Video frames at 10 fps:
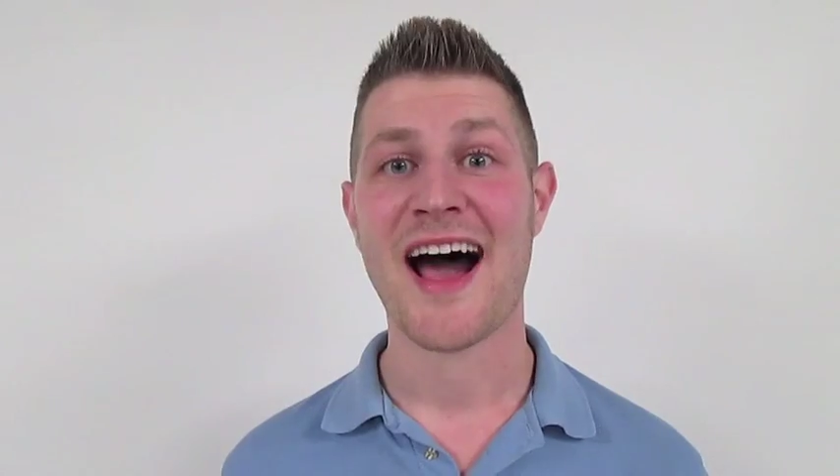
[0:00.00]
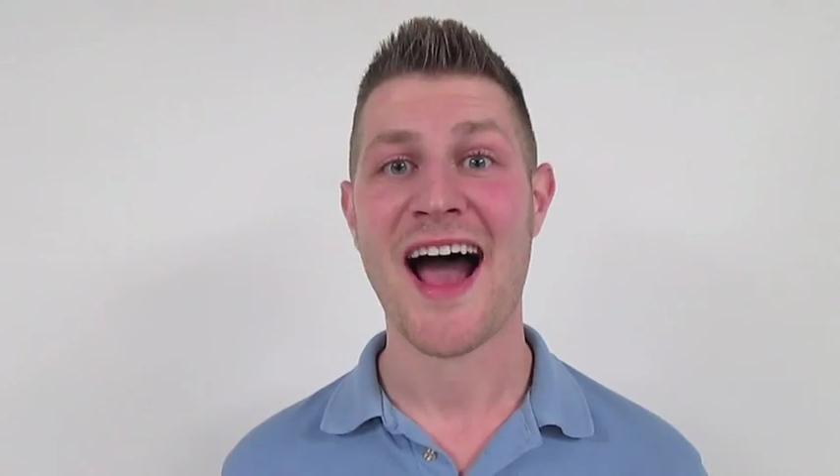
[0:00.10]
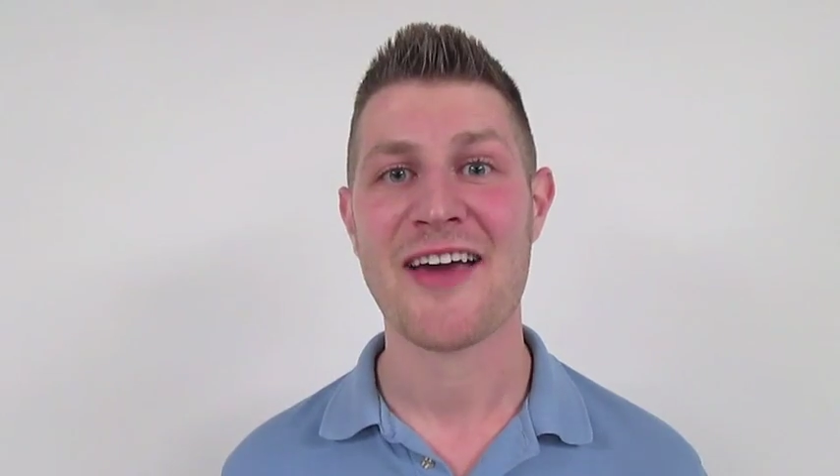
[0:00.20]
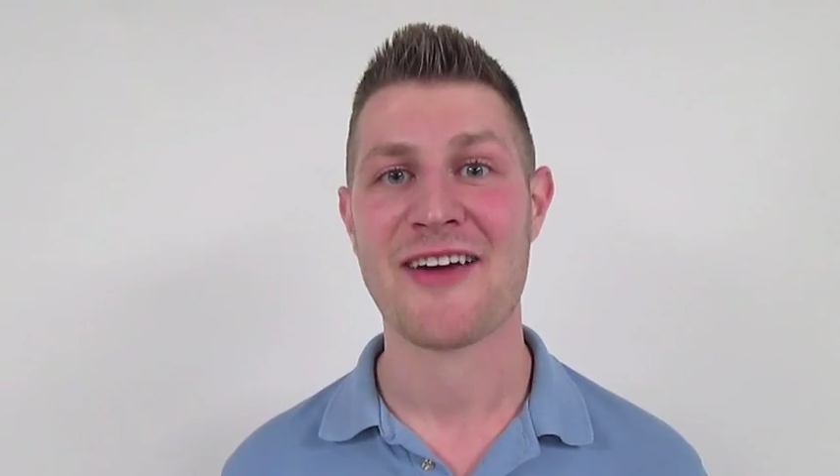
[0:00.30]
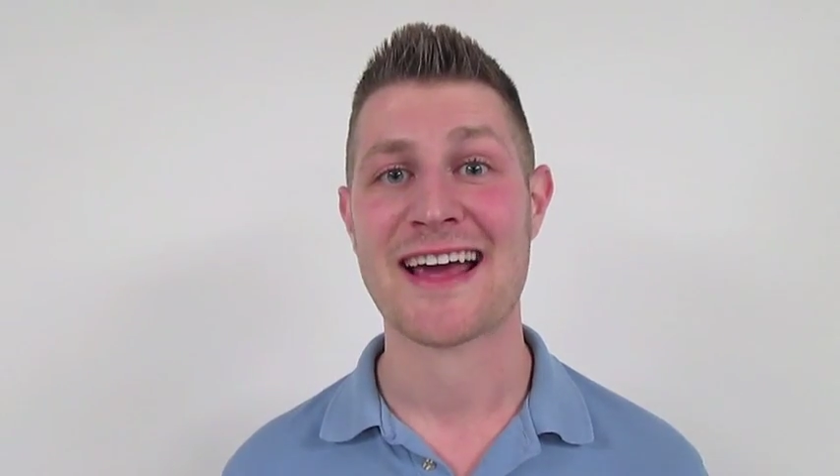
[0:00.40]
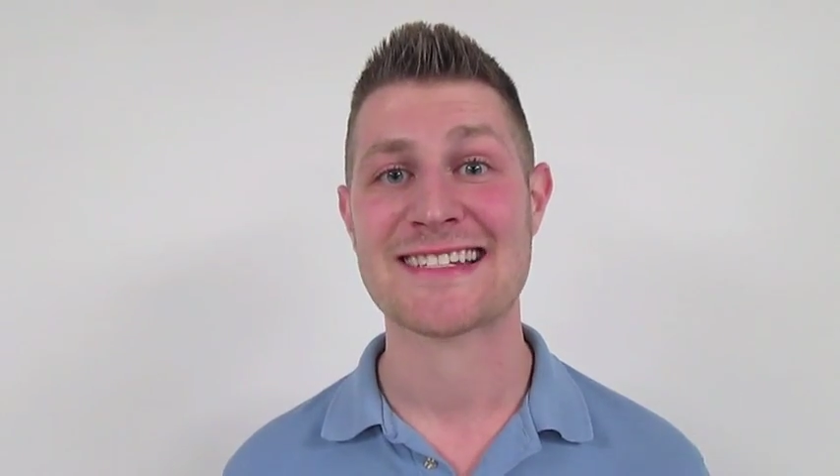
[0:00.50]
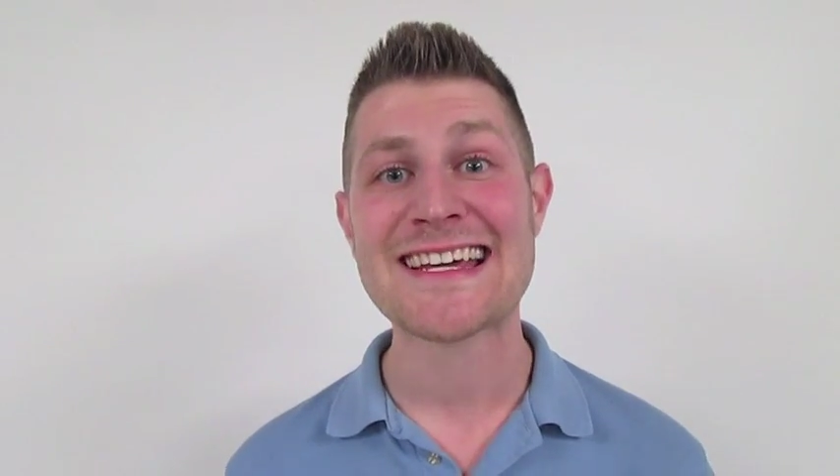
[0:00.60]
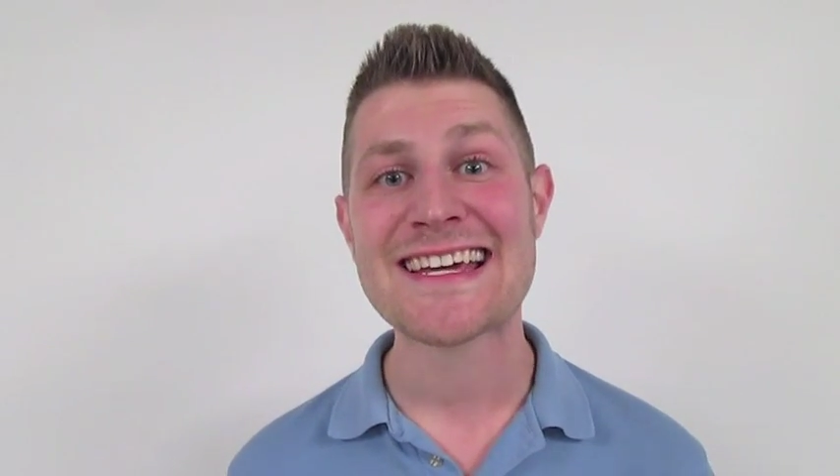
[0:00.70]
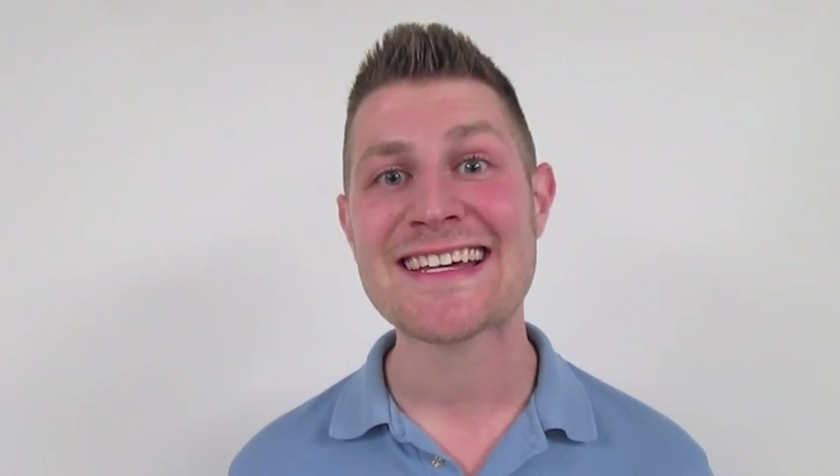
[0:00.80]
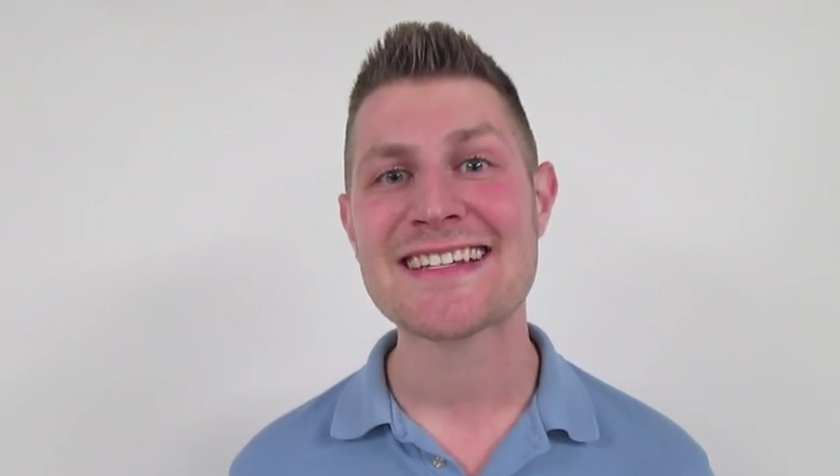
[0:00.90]
A hyrax
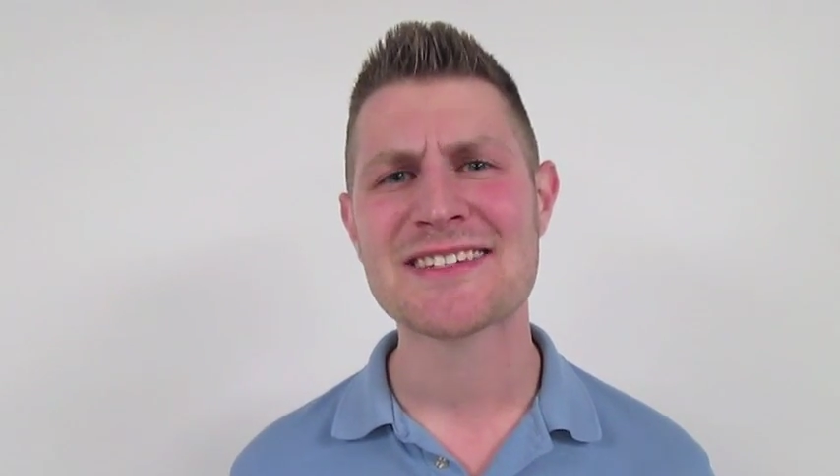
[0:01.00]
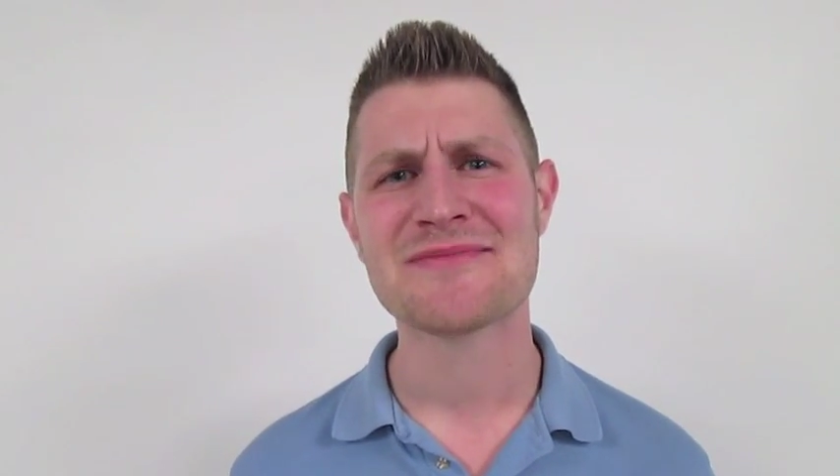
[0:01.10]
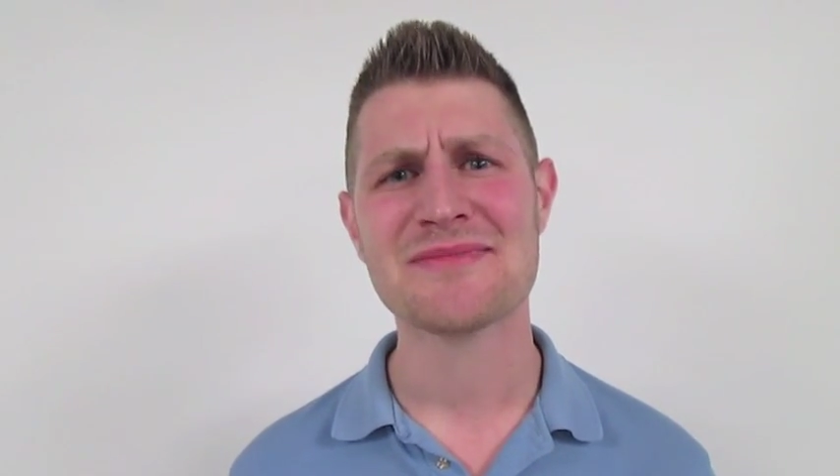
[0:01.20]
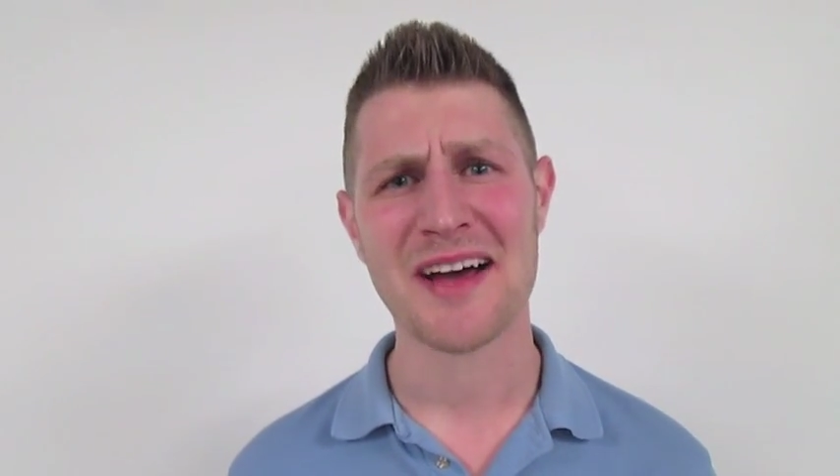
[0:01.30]
is